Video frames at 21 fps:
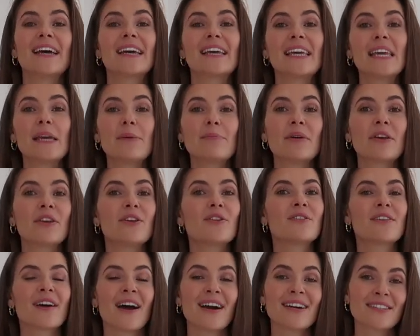keeping
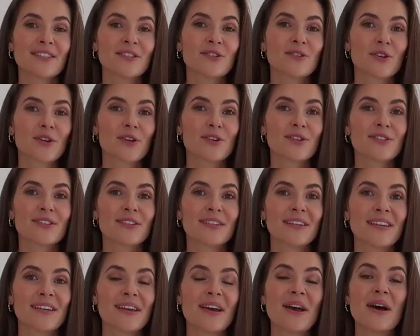you nice and
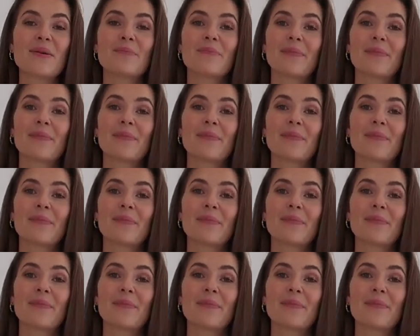toasty,